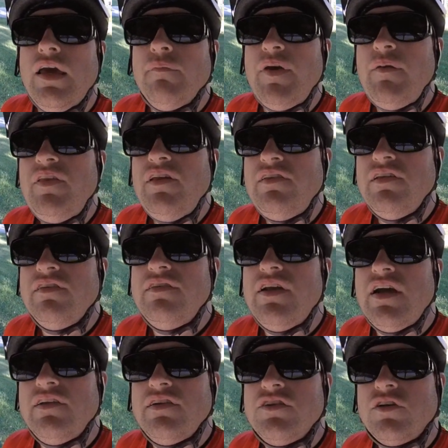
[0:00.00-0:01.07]
Yeah, maybe this
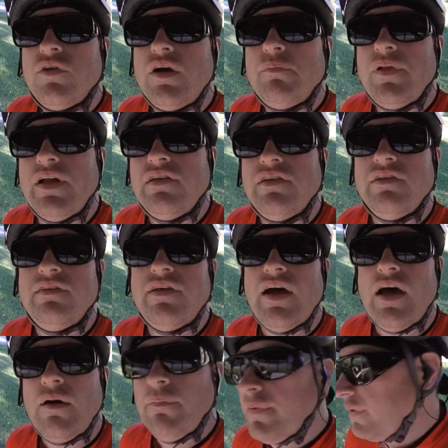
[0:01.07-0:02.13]
is not such a great place to
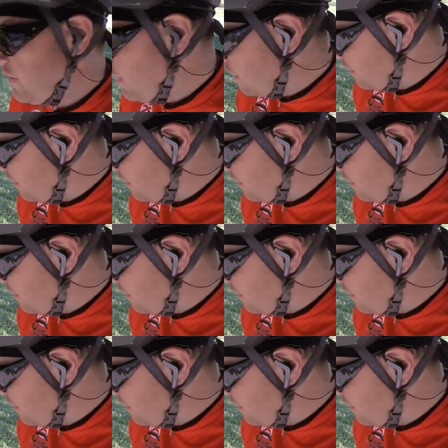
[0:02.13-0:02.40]
stop.